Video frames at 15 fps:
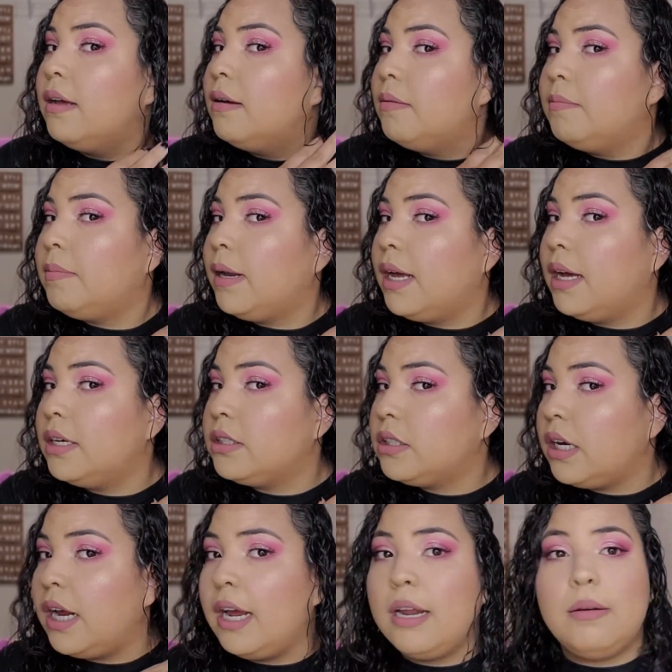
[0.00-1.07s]
blush
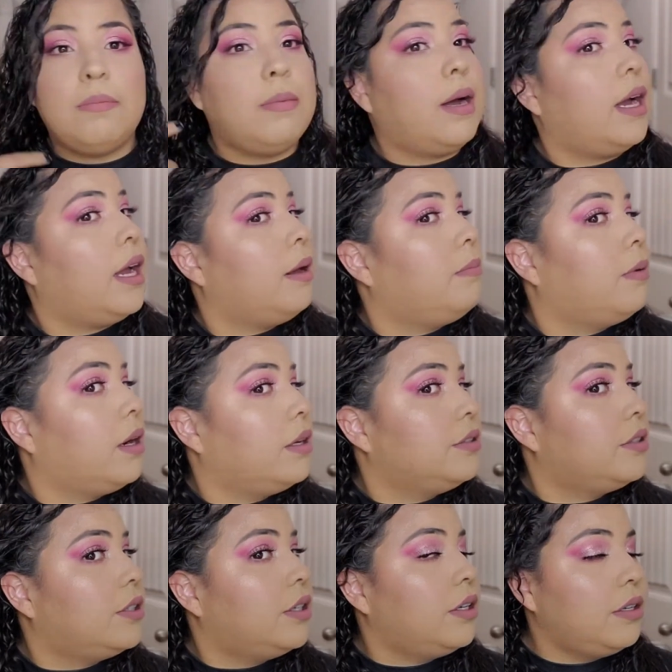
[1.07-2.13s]
and my
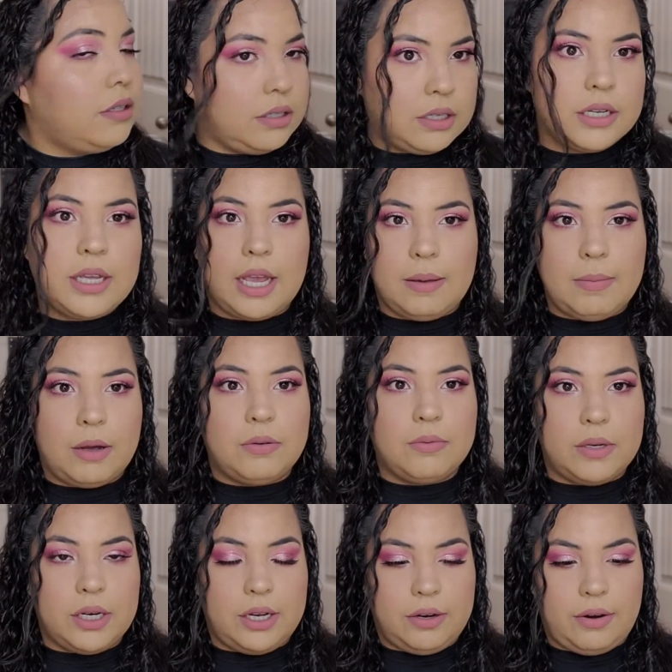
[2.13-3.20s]
bronzer. Came out
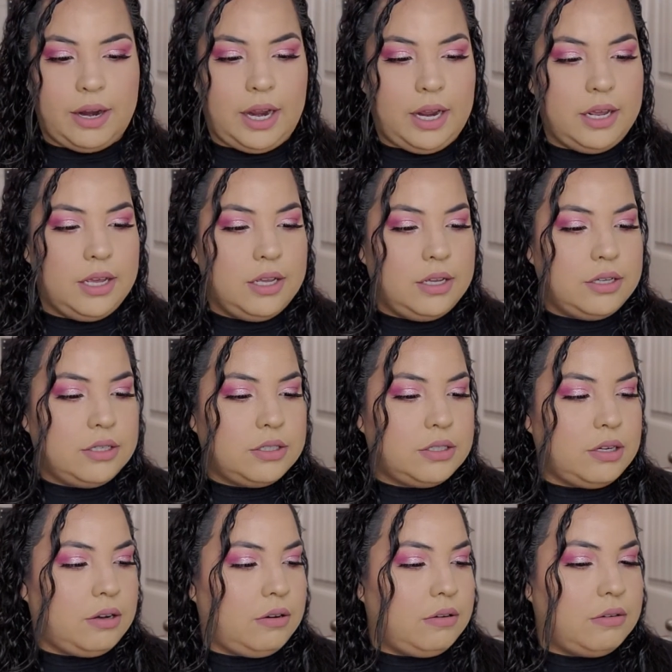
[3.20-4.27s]
really great.
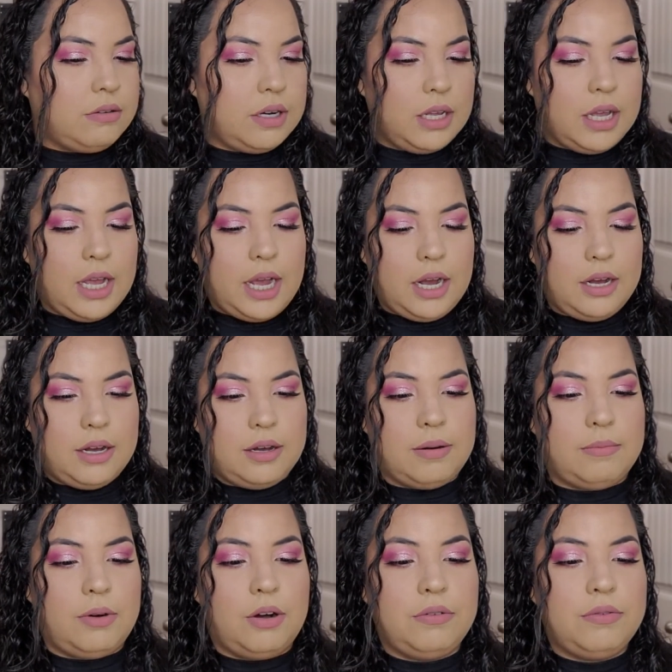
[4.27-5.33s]
So
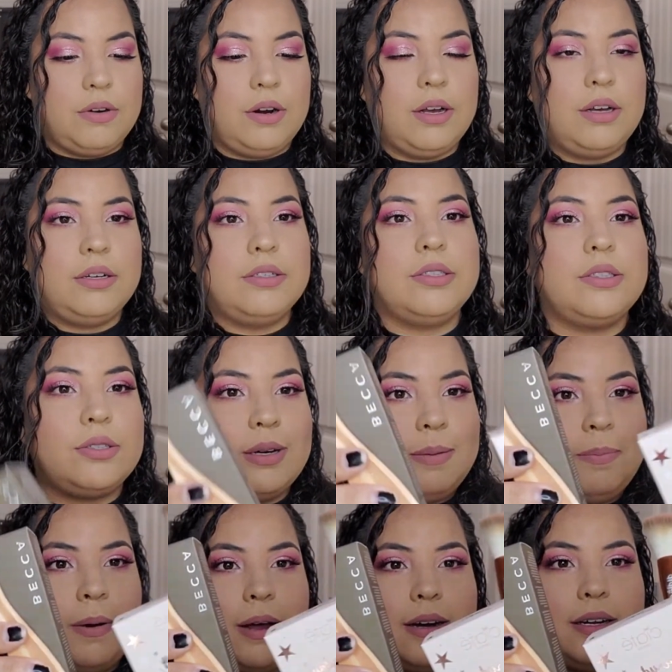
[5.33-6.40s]
overall, 3
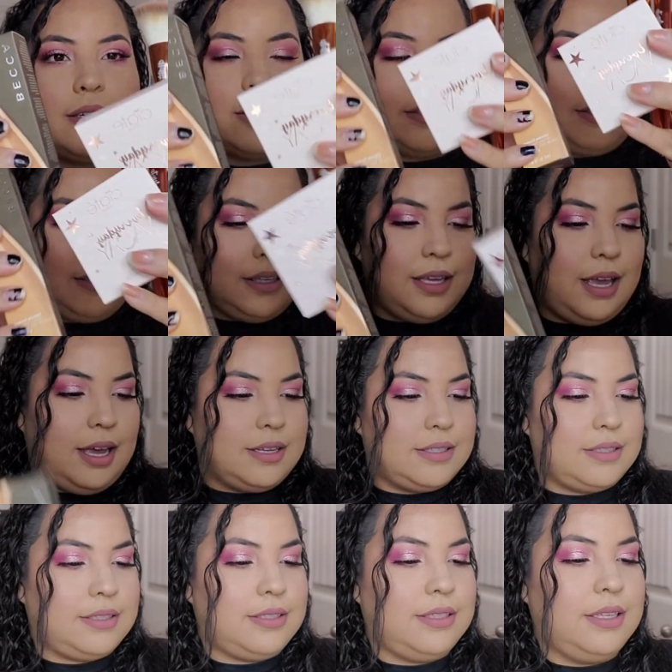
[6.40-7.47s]
products,
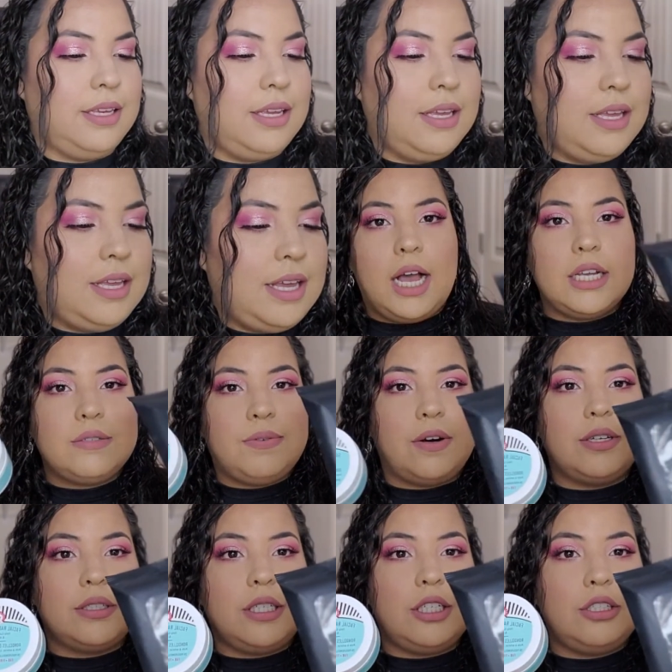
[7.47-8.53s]
yes. As far
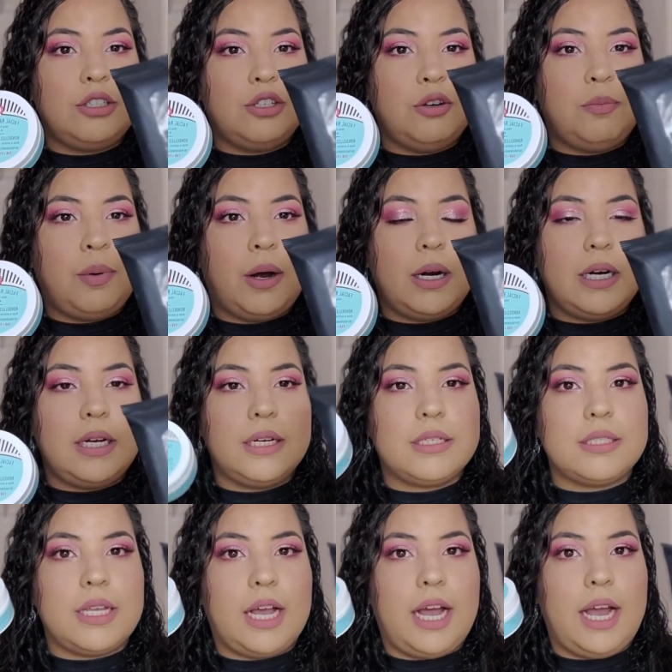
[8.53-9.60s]
as these 2
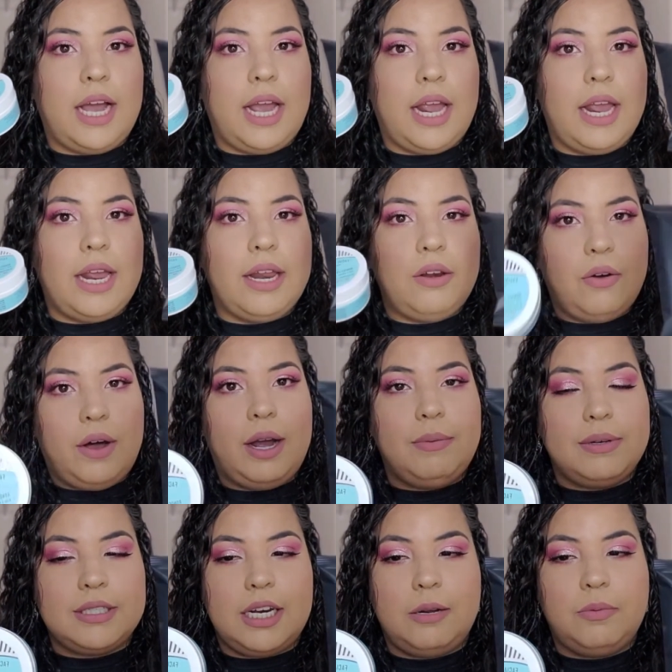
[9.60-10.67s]
products, I know I
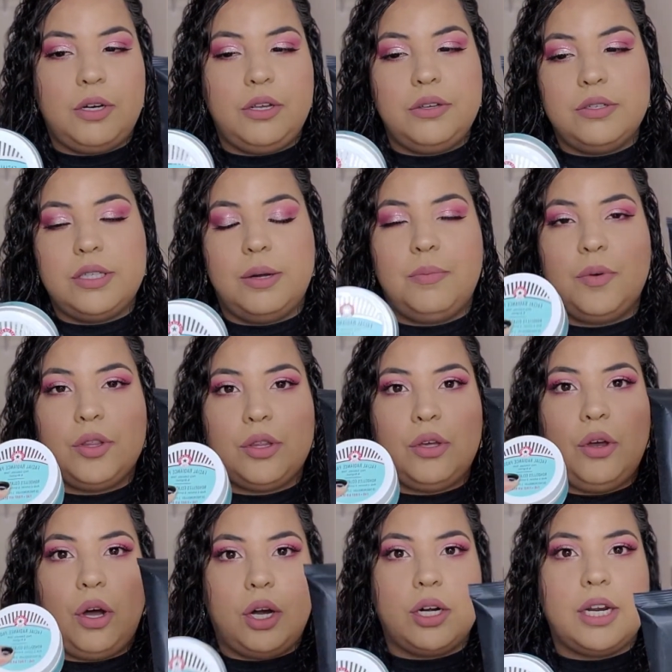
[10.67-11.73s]
wasn't able to use them with
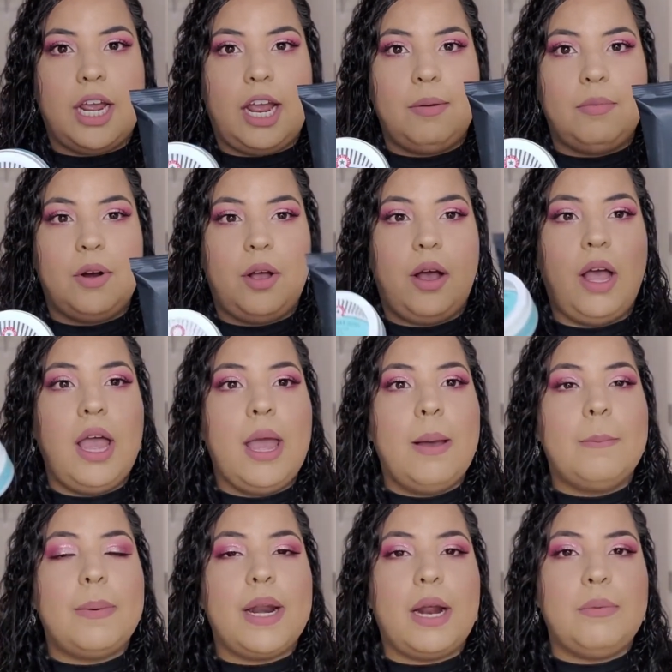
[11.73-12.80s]
you on camera,
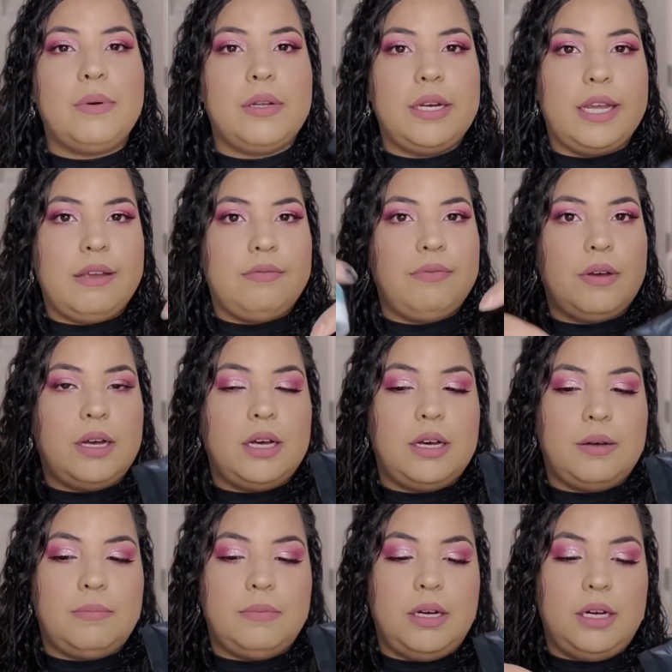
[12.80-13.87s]
but I will leave
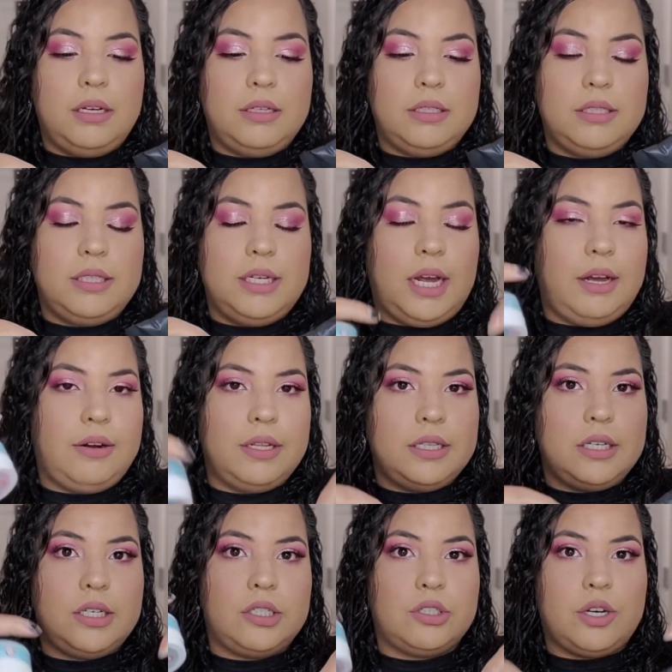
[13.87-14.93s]
down in
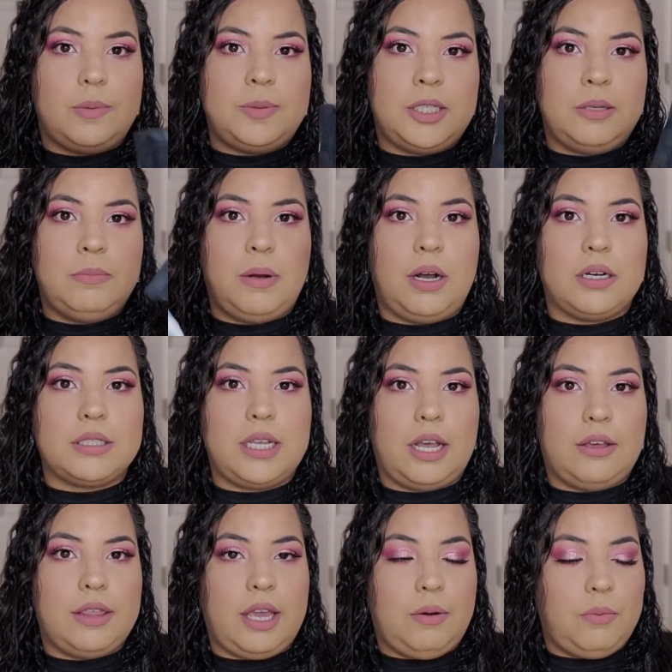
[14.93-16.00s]
the description box
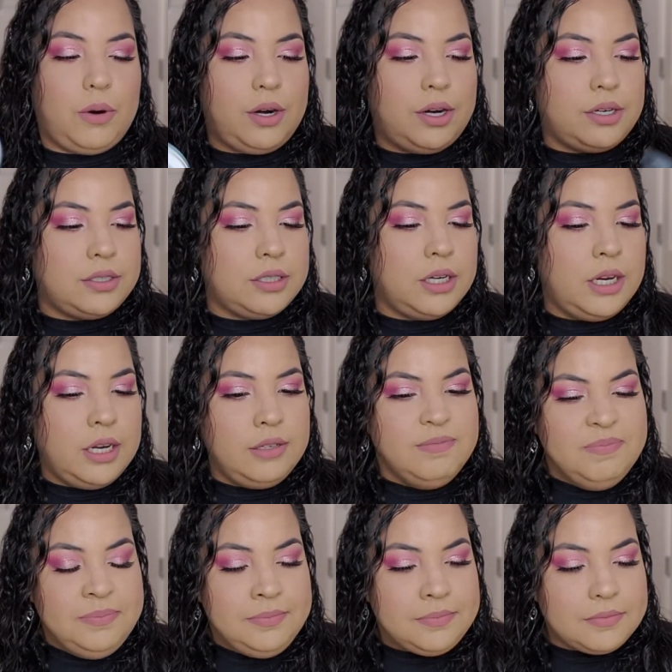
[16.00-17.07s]
how they work.
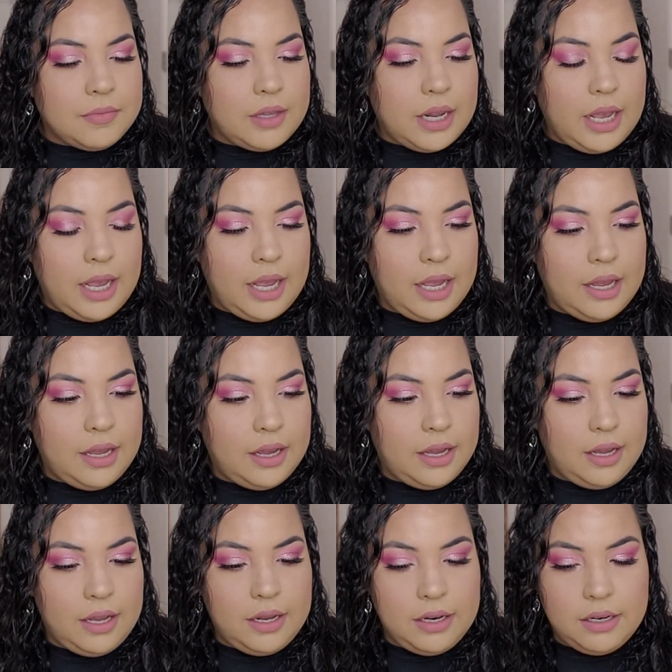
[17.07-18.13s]

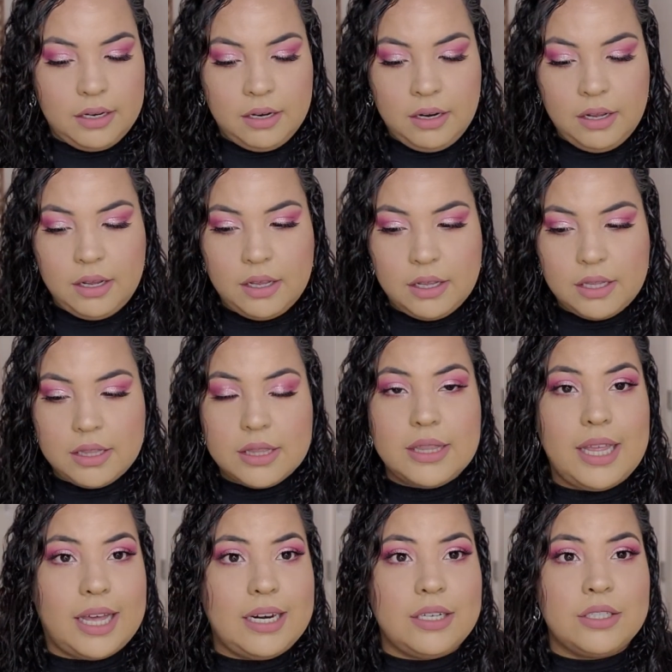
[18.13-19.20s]
And
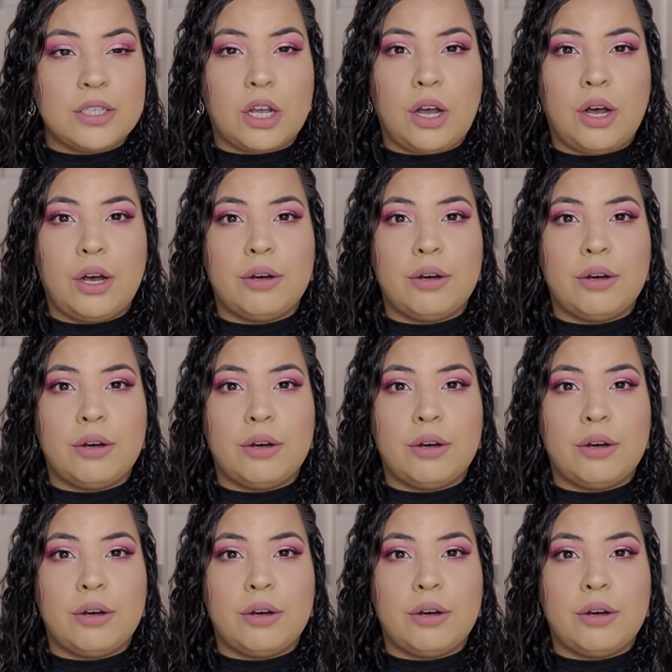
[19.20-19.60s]
that is all